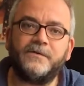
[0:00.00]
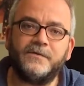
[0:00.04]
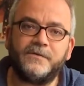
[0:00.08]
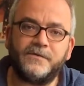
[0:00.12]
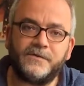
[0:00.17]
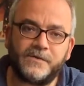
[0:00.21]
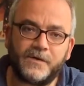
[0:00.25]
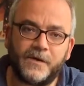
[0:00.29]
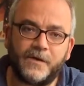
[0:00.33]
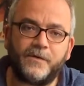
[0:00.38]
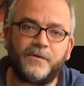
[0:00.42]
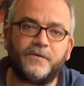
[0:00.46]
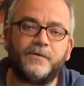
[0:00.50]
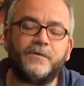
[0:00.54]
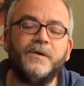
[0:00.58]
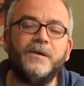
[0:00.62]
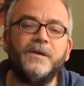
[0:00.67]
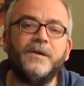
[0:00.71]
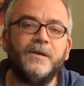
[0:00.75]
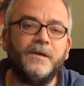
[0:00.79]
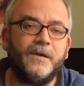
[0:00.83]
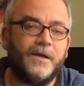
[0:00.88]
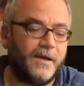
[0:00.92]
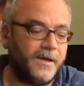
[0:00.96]
So
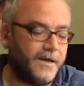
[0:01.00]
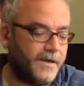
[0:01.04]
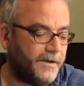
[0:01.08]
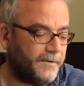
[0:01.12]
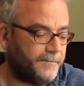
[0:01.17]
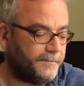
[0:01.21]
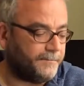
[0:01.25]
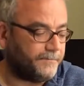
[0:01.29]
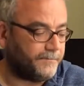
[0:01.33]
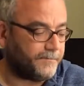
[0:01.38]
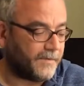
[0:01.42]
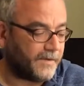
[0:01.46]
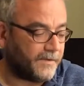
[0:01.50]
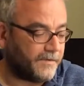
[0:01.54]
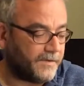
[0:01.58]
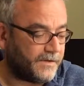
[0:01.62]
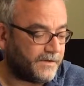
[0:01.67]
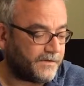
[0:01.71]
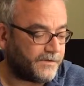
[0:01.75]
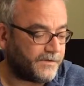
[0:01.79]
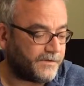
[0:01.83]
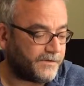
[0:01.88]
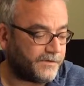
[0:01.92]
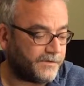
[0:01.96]

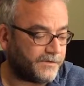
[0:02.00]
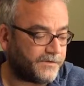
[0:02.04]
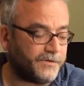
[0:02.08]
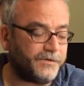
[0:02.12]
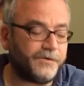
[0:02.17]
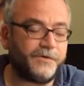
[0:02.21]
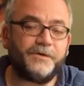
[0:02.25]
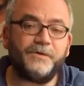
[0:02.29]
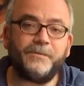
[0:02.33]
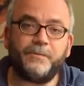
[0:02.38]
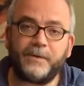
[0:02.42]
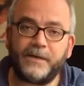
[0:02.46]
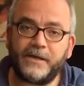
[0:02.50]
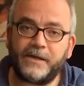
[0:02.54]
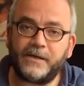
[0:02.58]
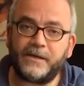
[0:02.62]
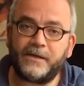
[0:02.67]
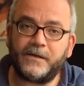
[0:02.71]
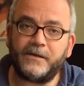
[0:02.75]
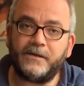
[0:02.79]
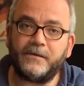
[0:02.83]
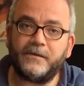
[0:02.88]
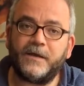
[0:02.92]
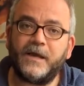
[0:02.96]
this should
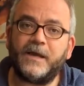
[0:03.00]
be